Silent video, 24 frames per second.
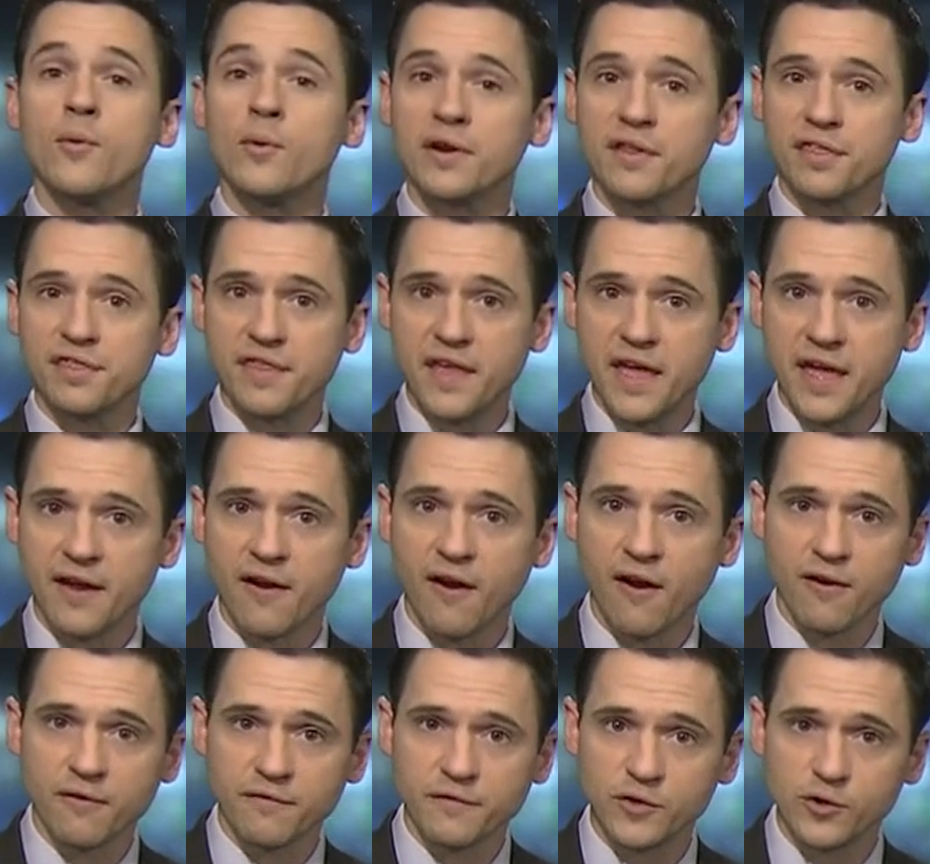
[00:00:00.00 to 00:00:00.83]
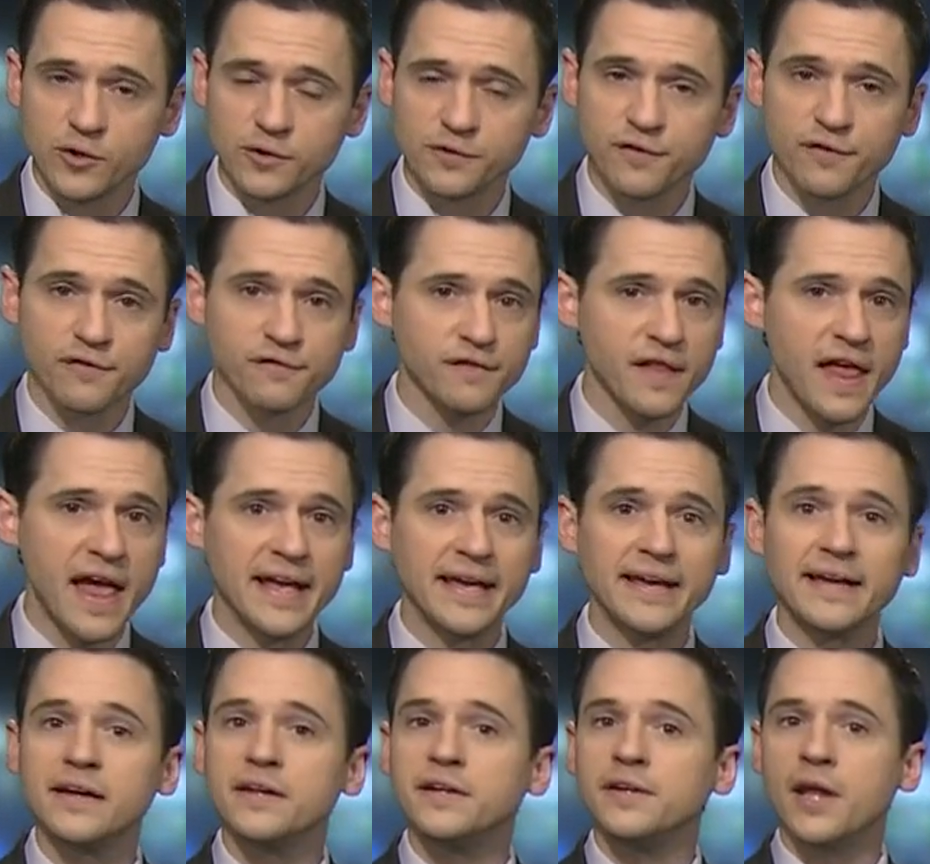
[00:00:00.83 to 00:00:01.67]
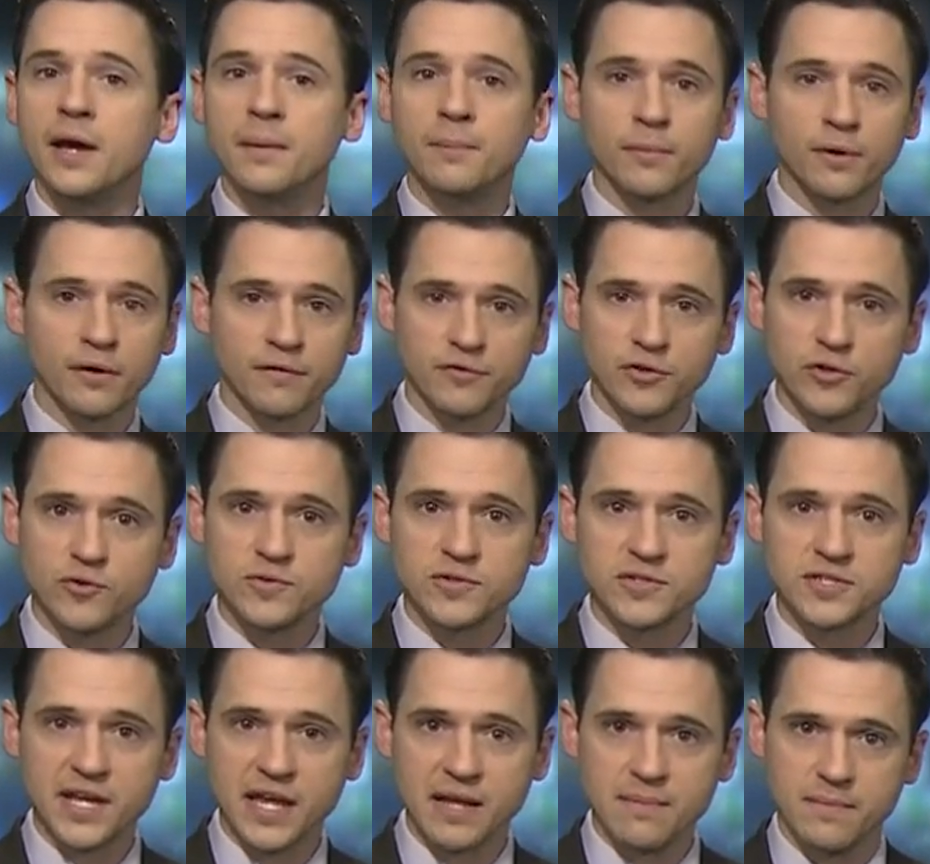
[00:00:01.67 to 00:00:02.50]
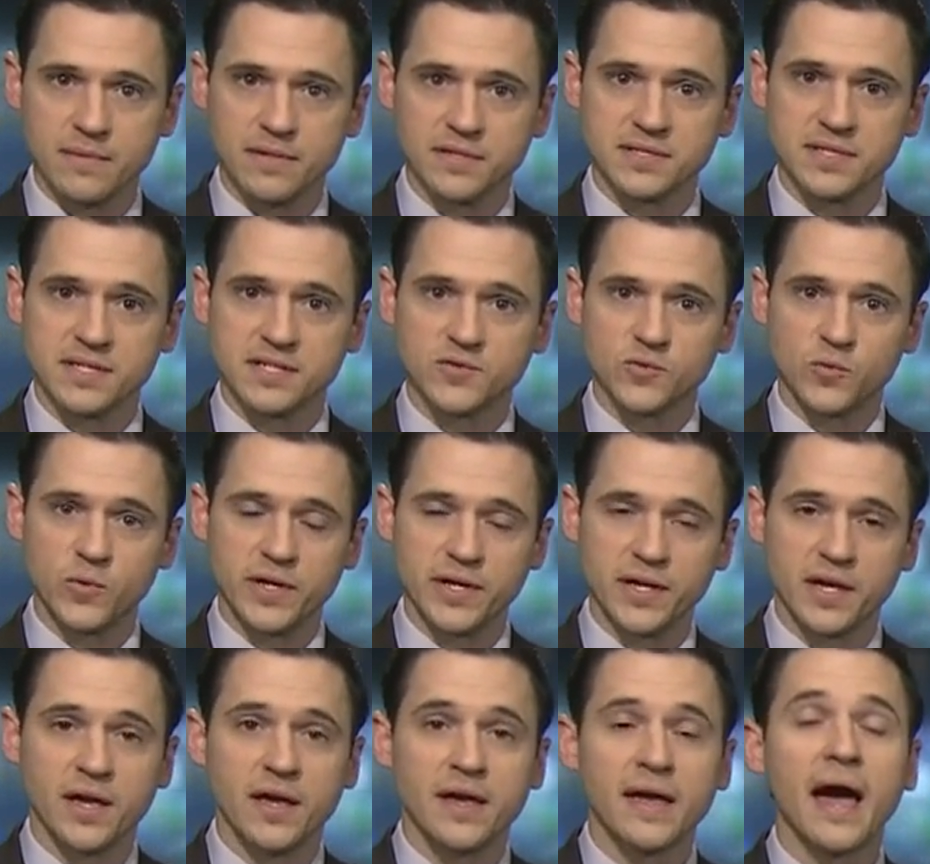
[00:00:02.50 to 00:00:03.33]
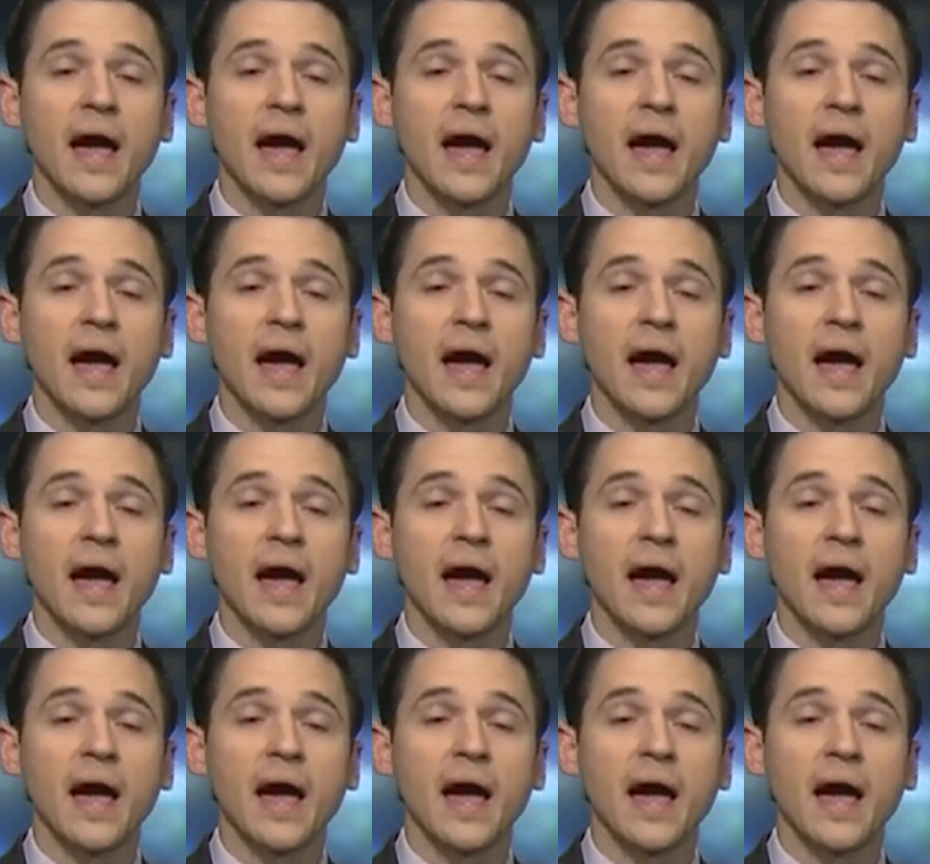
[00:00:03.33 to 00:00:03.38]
I want to thank our viewers for flagging a number of new statements this week.